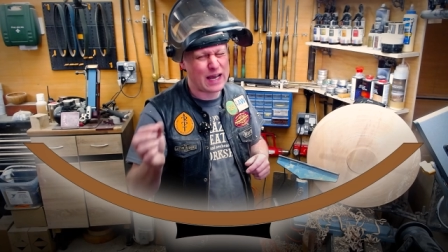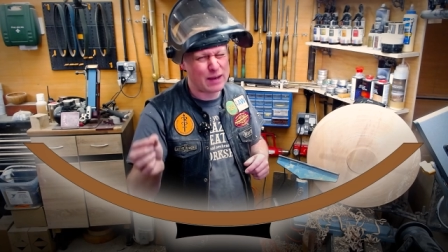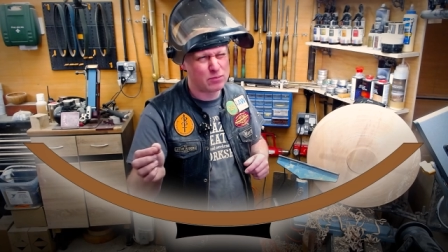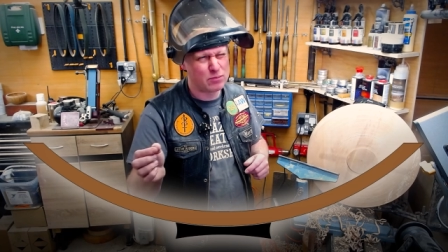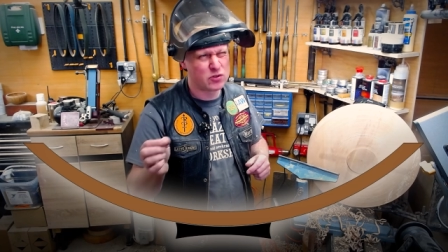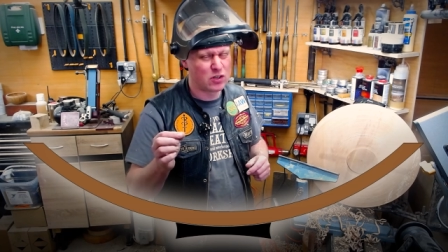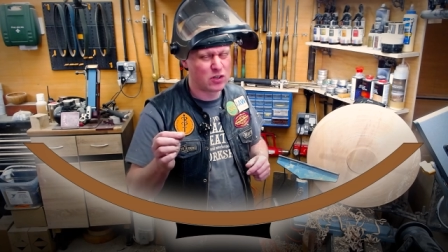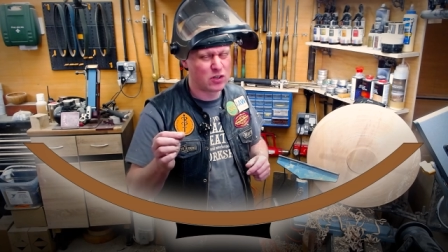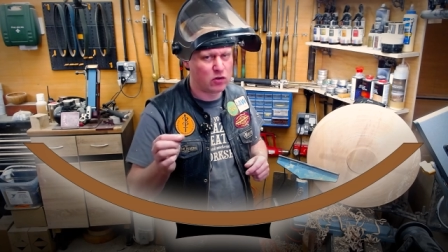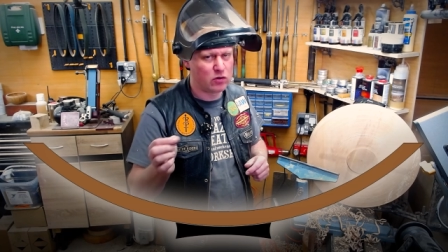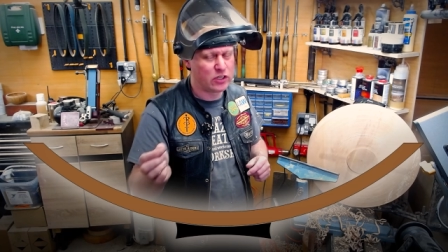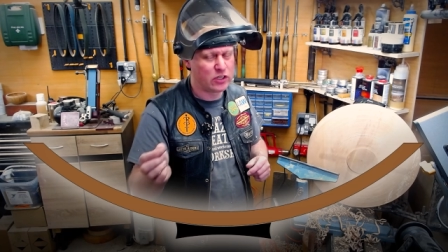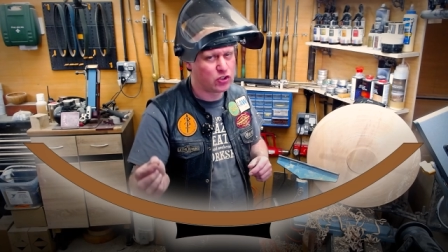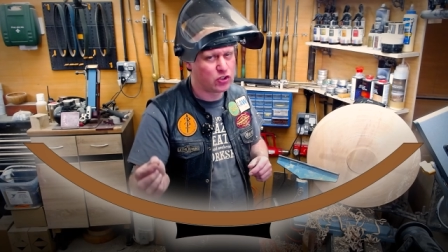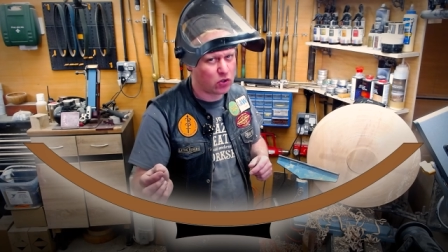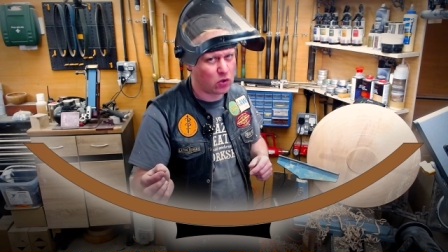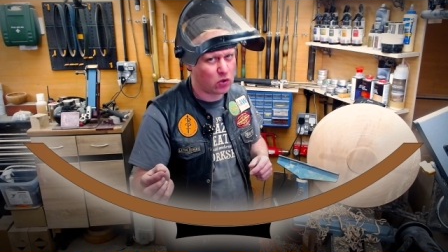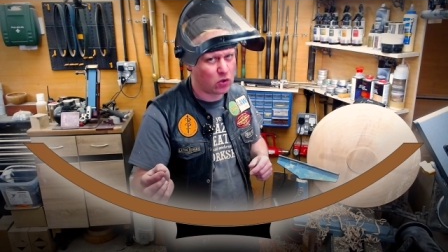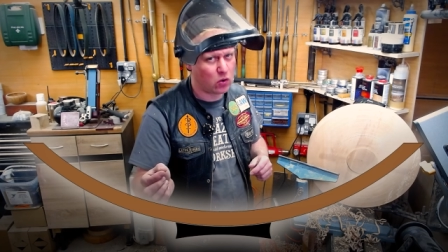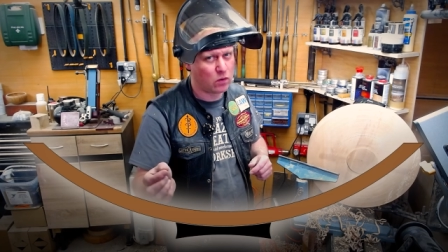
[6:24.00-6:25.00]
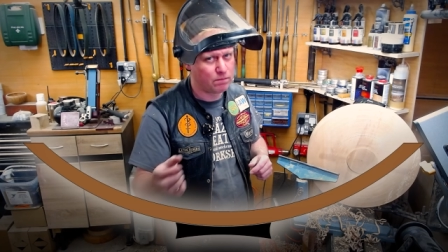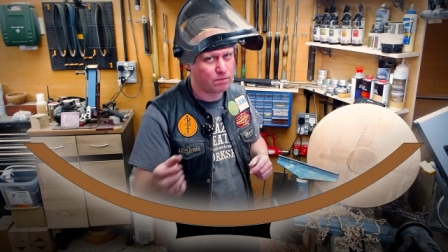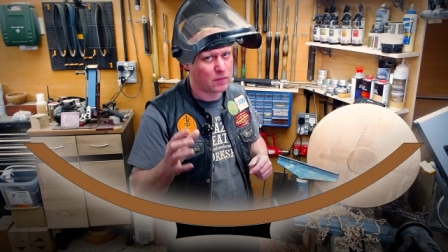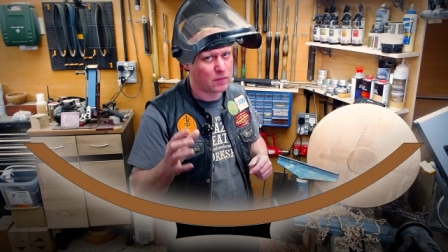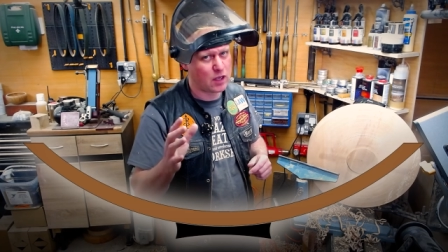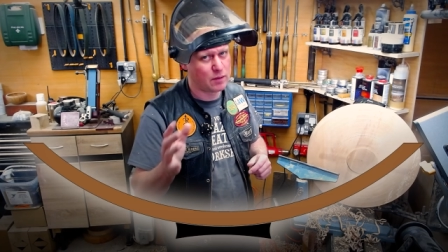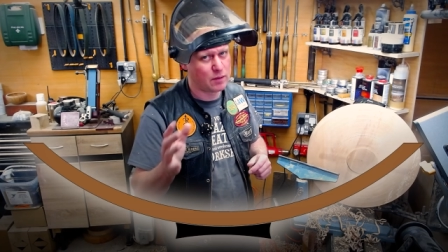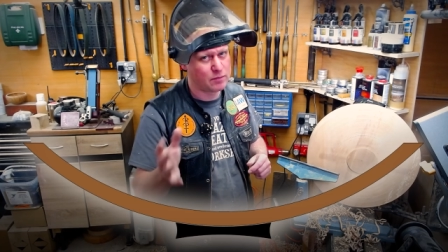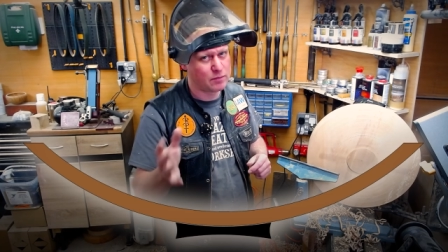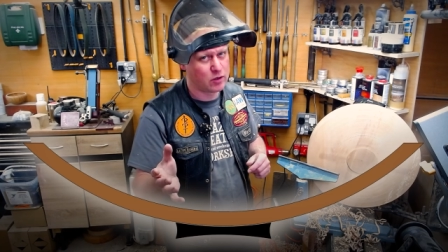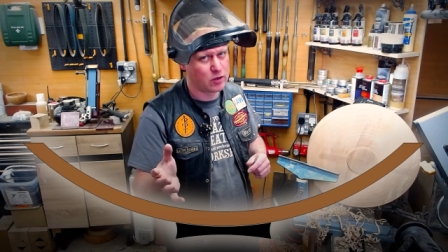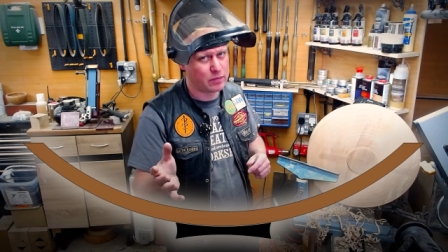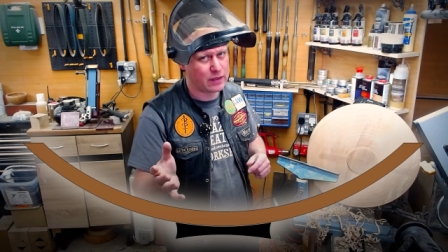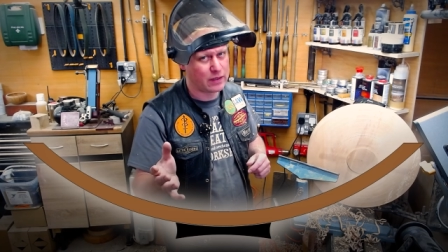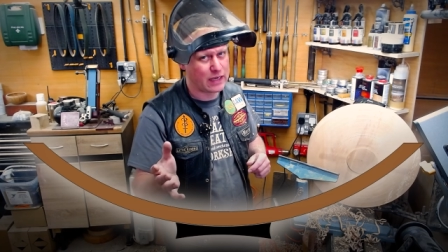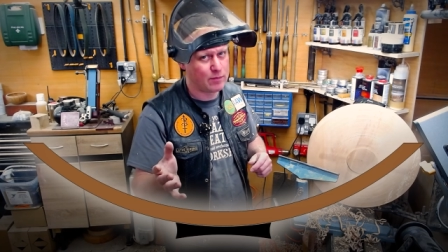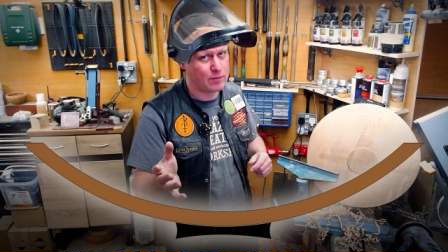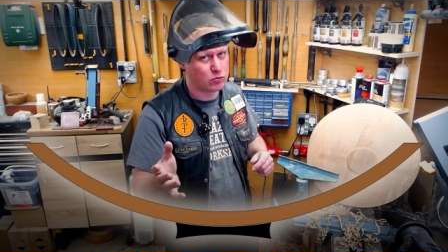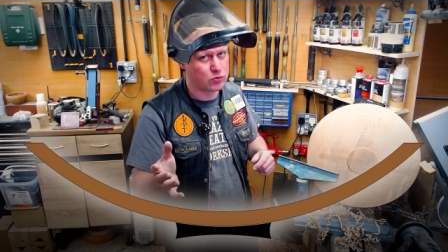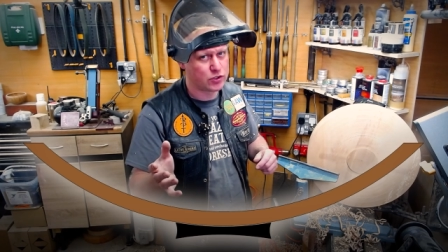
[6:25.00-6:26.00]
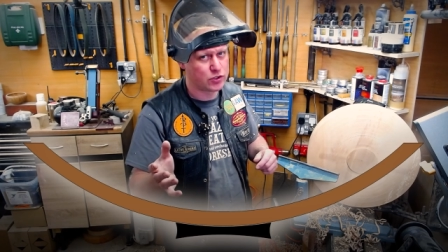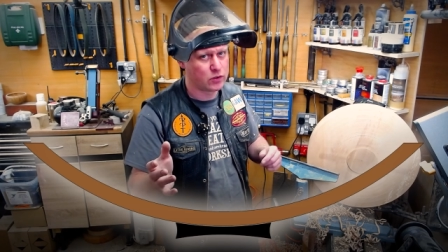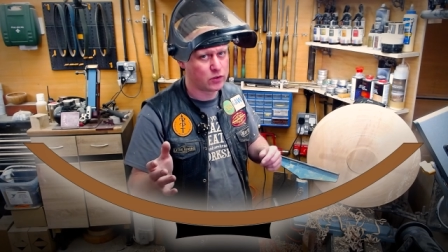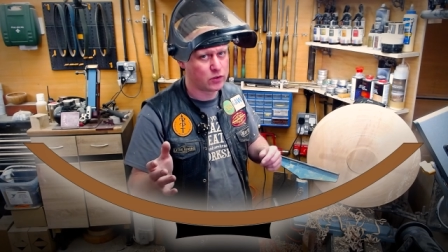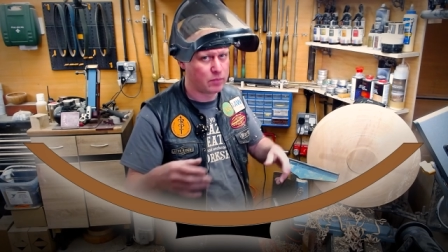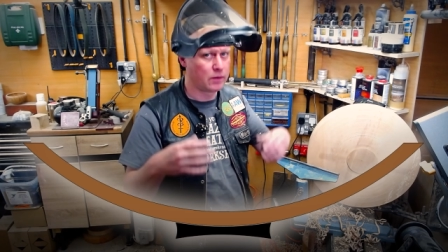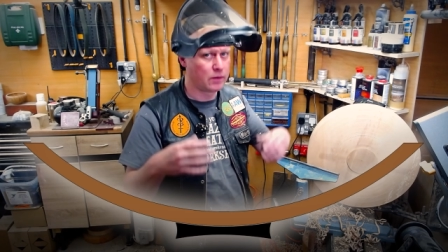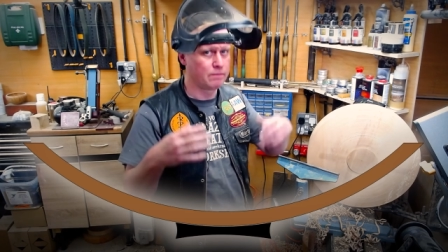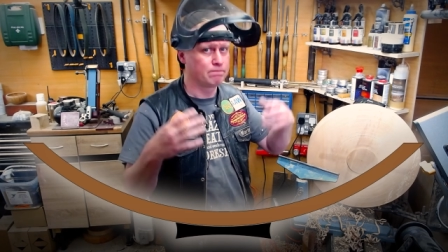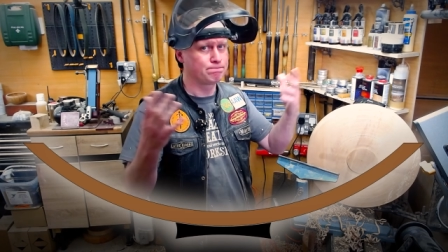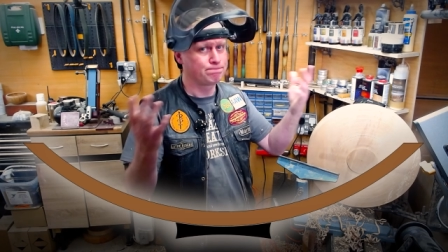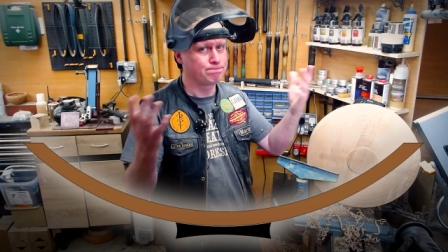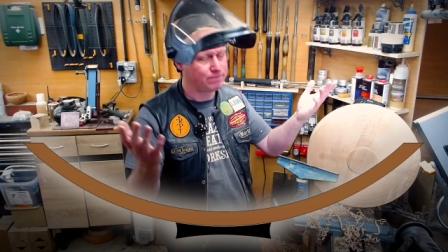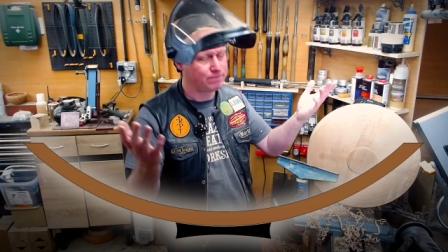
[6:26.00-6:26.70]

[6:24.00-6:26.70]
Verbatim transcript: absolutely sure I'm going to be able to, but